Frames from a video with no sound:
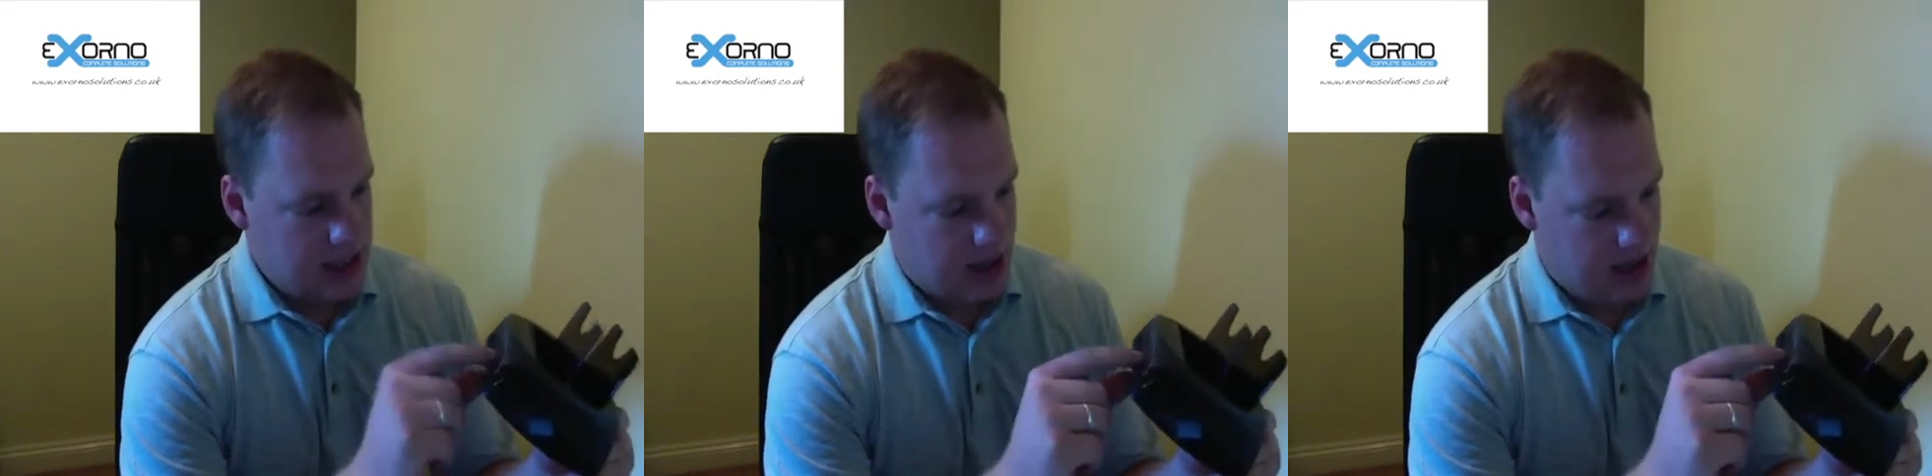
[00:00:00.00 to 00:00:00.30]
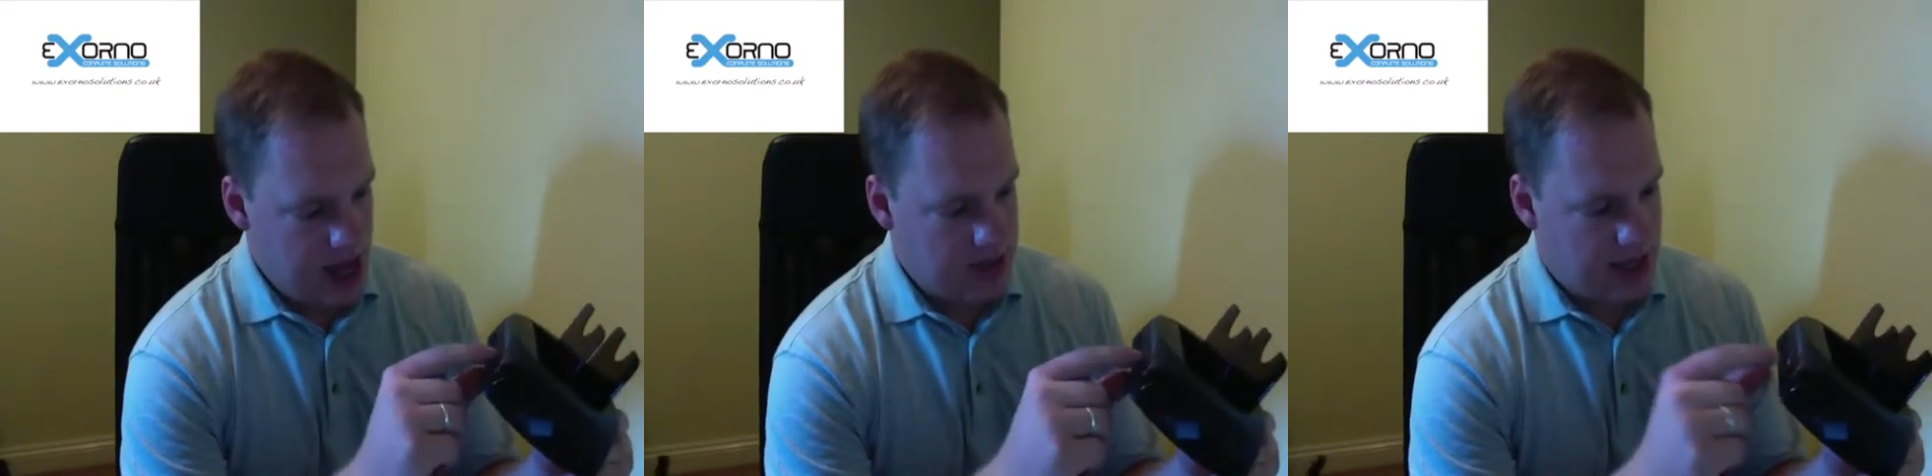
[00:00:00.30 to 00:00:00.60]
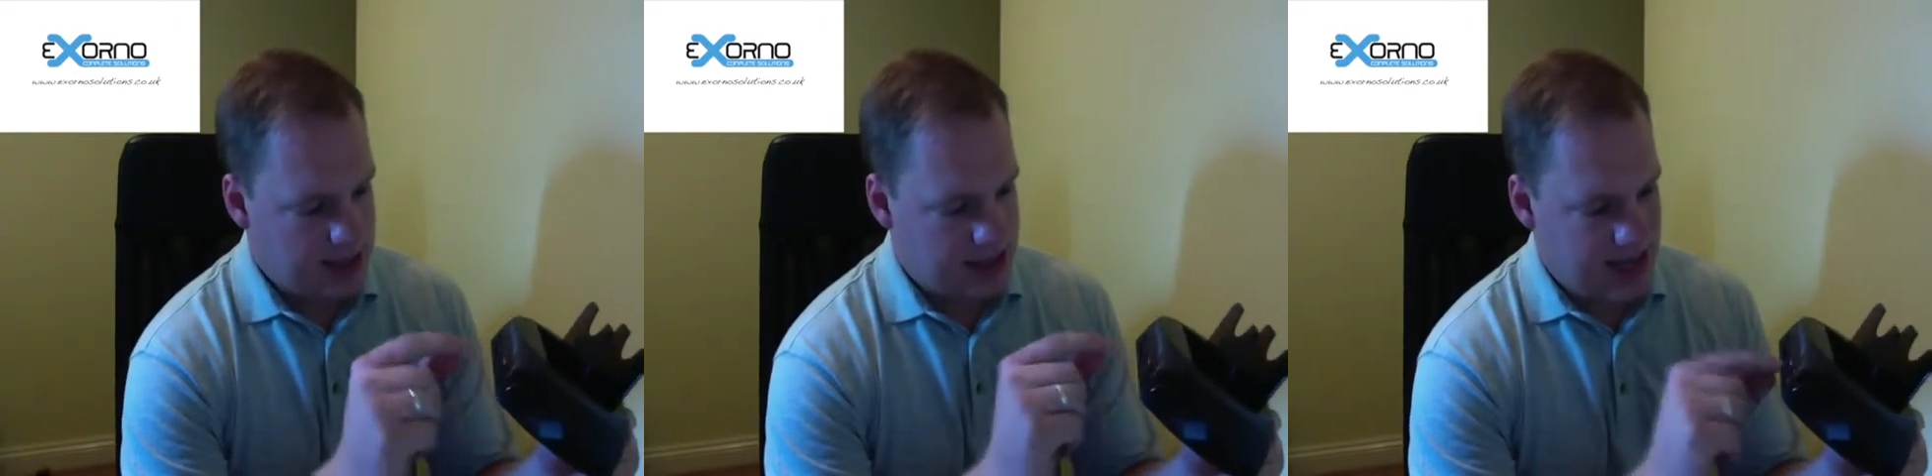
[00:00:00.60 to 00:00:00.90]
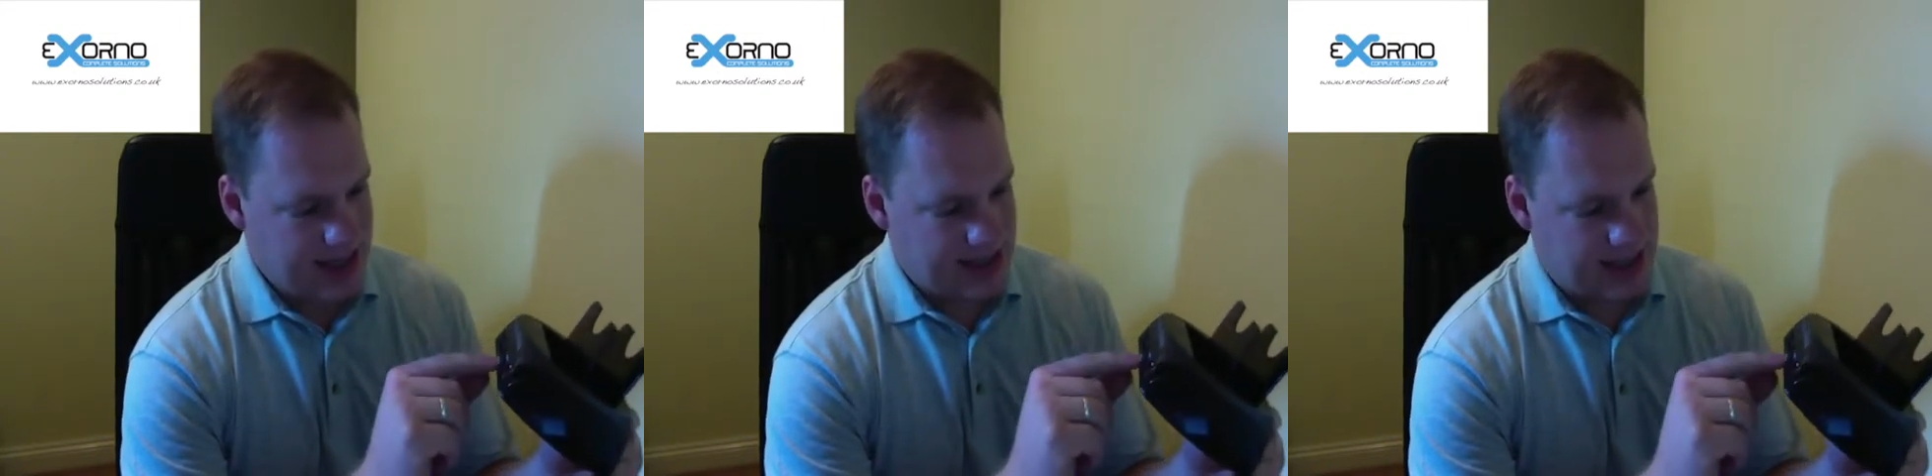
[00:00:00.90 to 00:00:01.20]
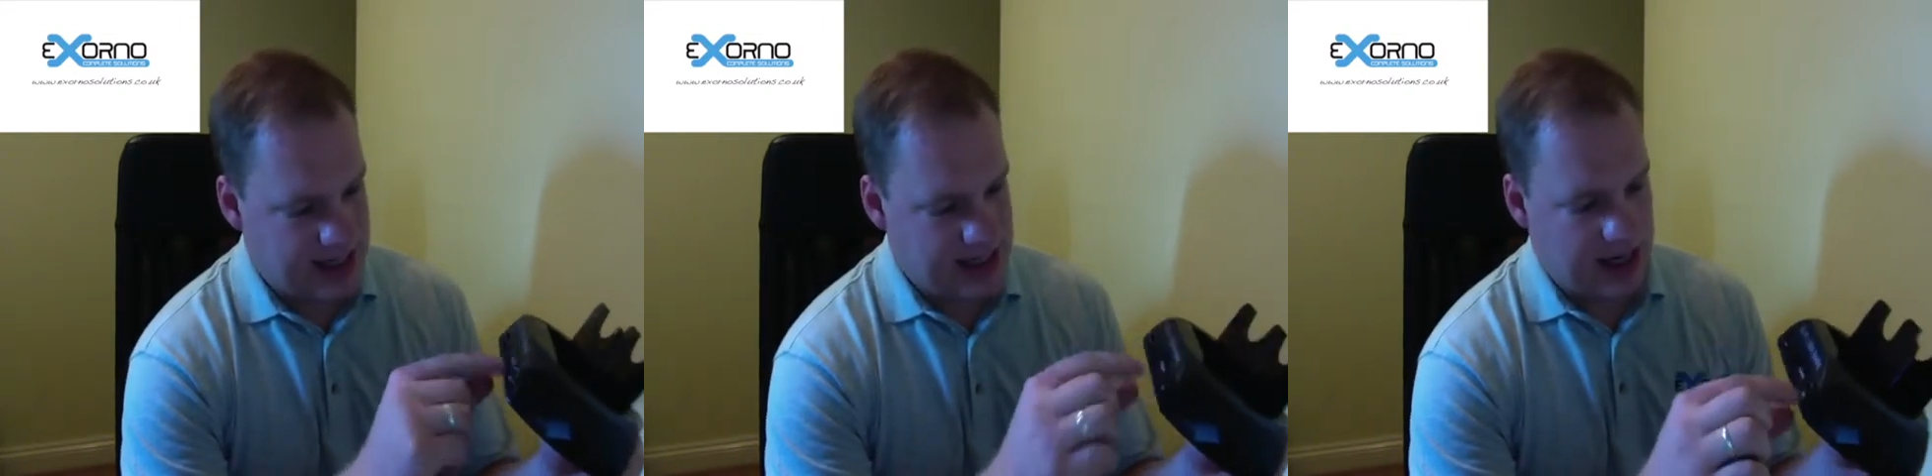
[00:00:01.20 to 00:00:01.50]
MS,
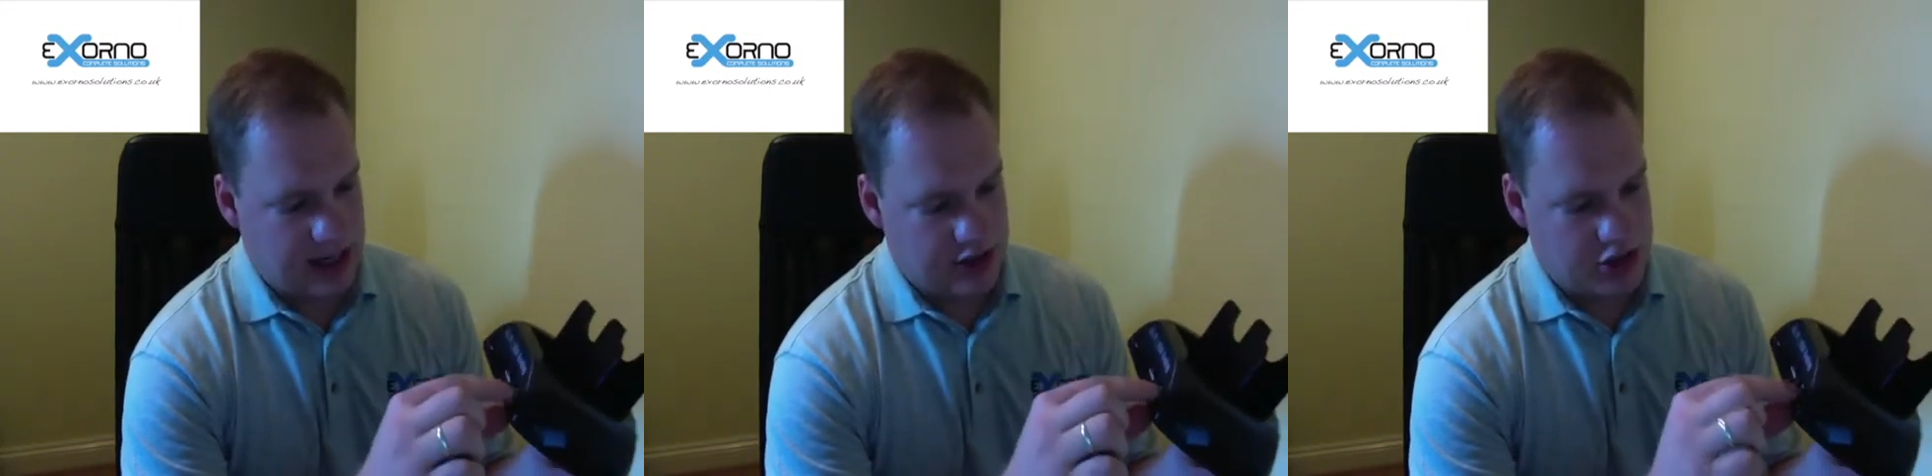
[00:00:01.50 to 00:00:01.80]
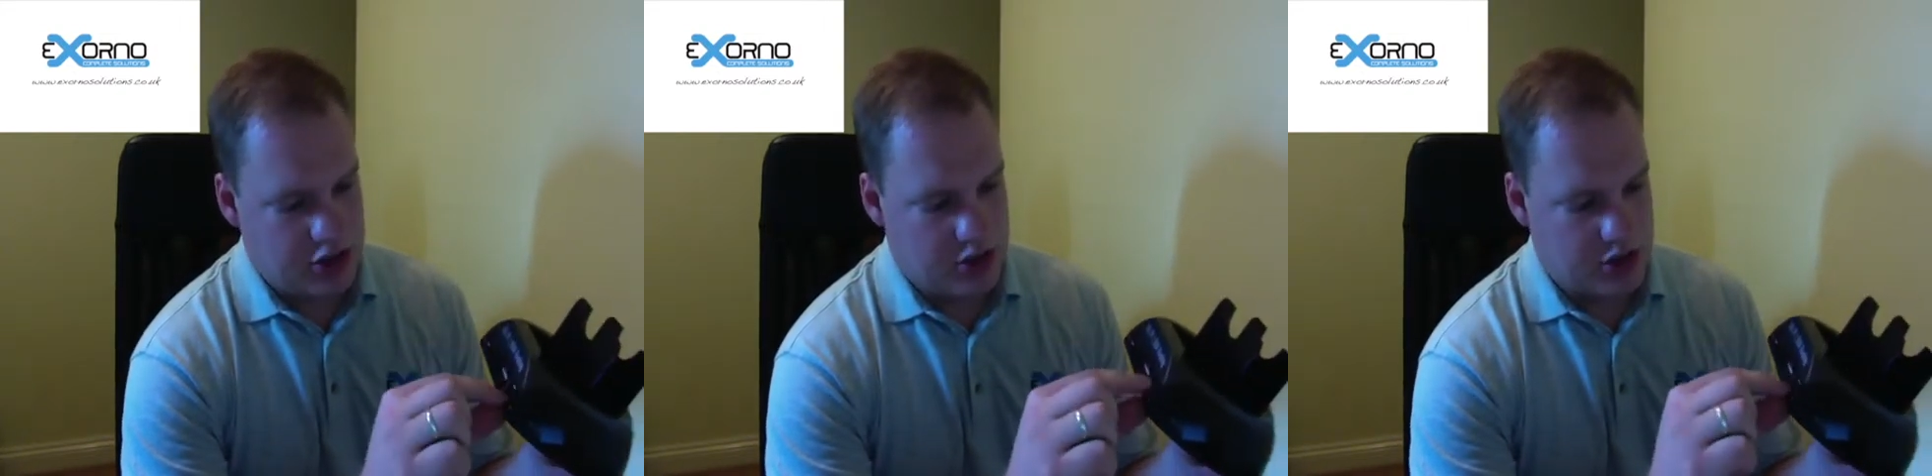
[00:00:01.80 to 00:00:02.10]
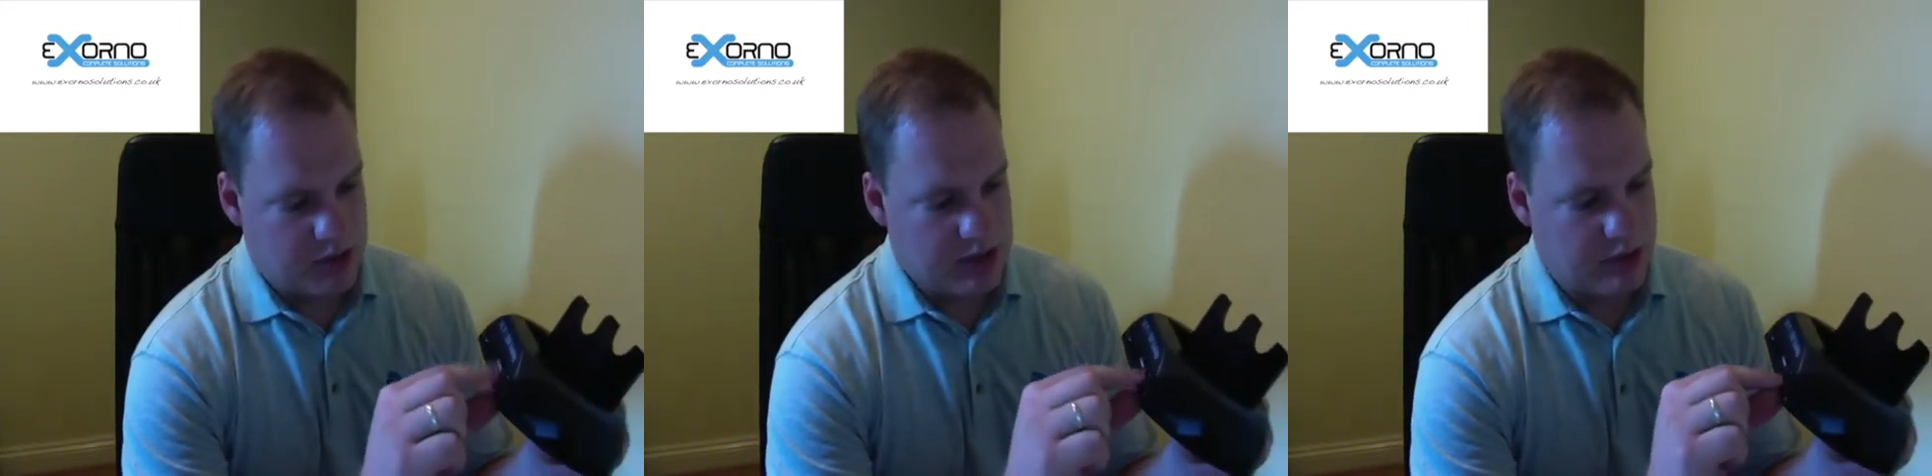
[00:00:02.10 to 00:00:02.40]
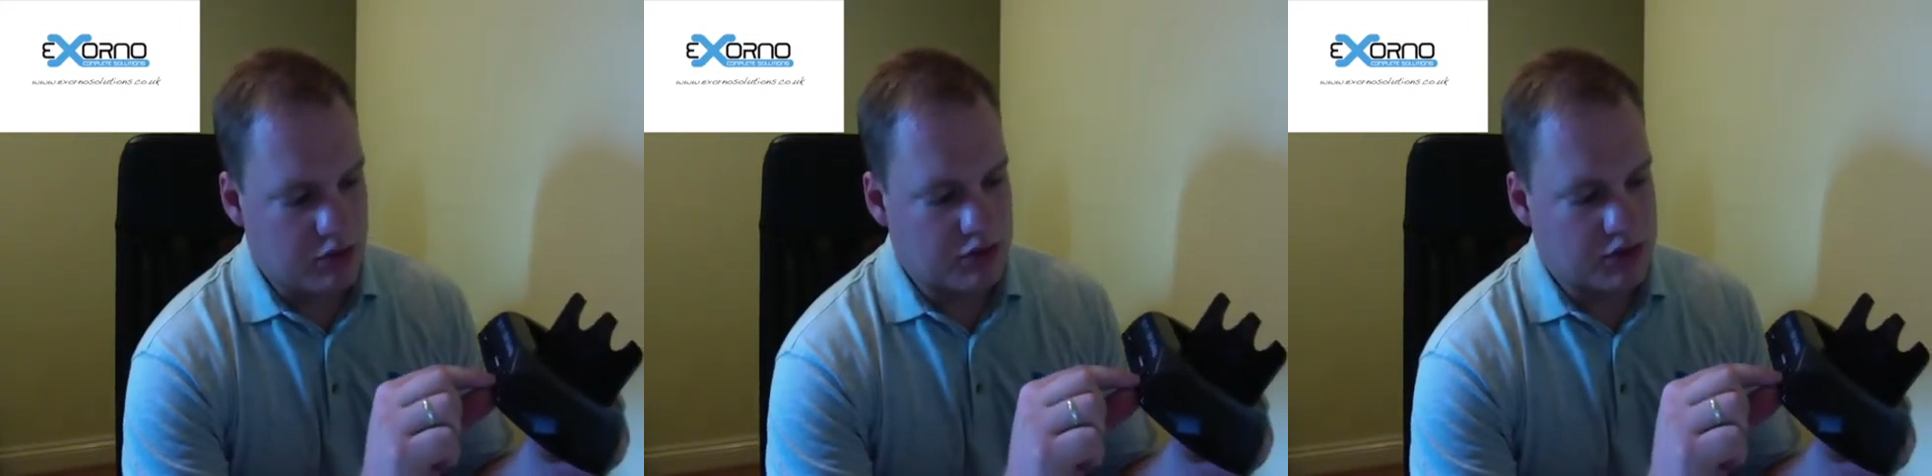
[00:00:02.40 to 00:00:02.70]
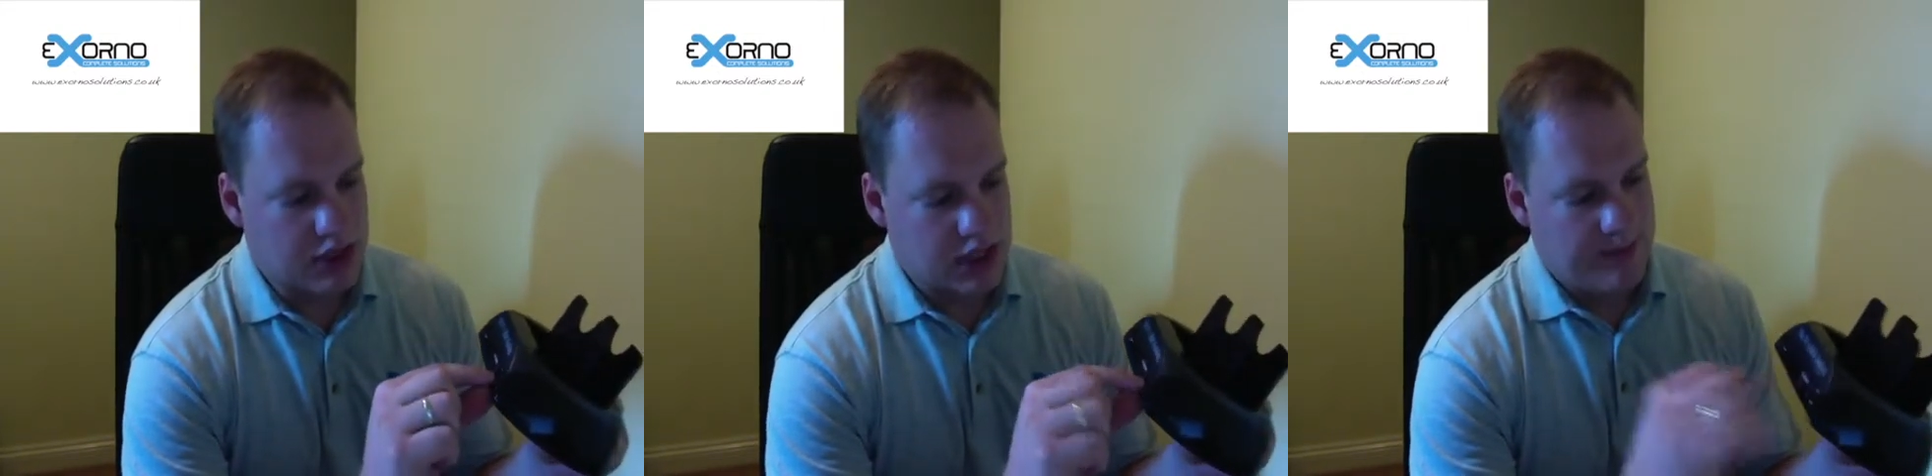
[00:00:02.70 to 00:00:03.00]
SD and 2 USB ports.